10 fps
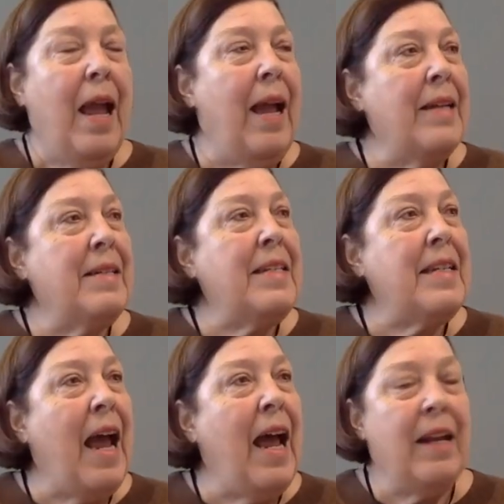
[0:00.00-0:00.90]
and
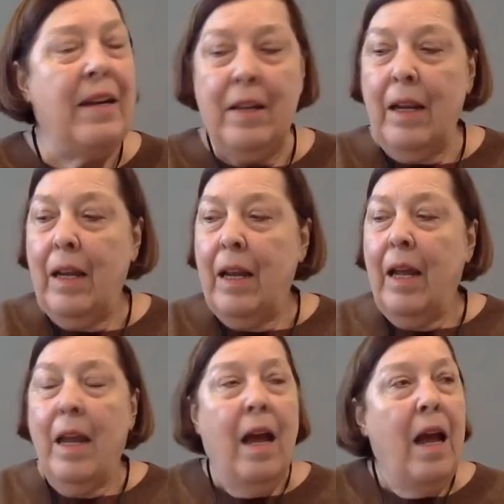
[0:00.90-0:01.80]
said,
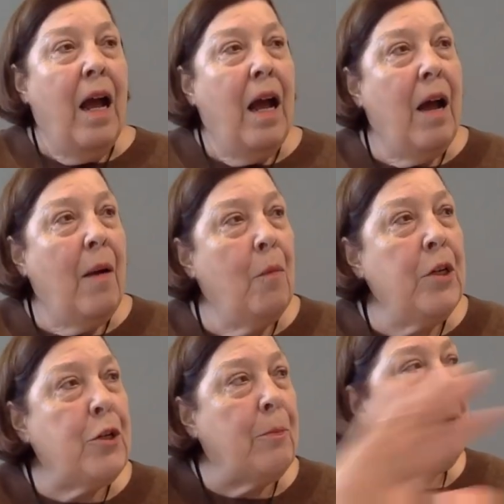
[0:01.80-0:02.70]
Would you